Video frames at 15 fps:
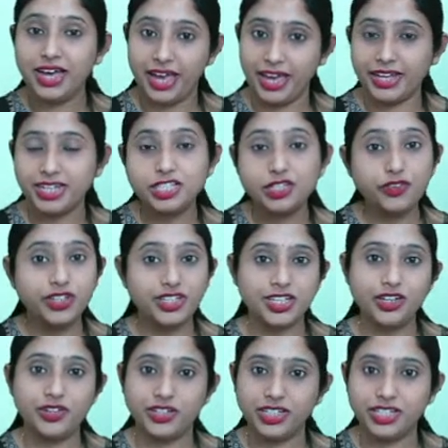
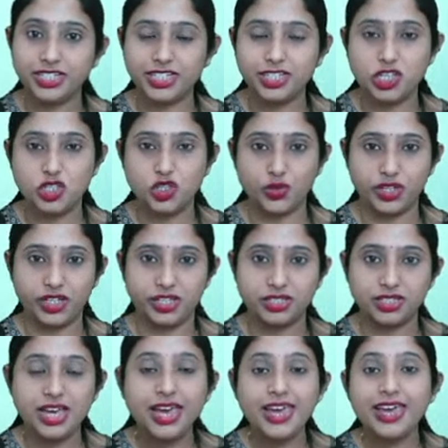activity related to
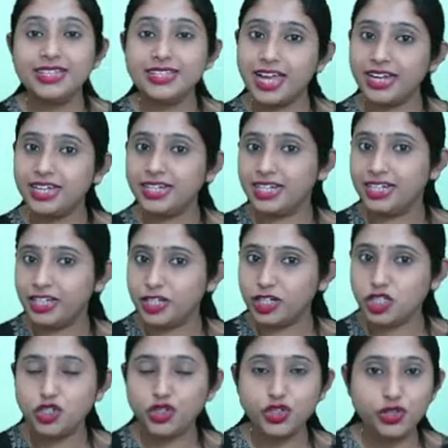it. Is that clear
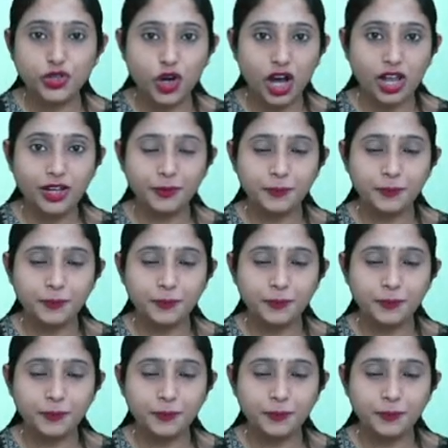to you all?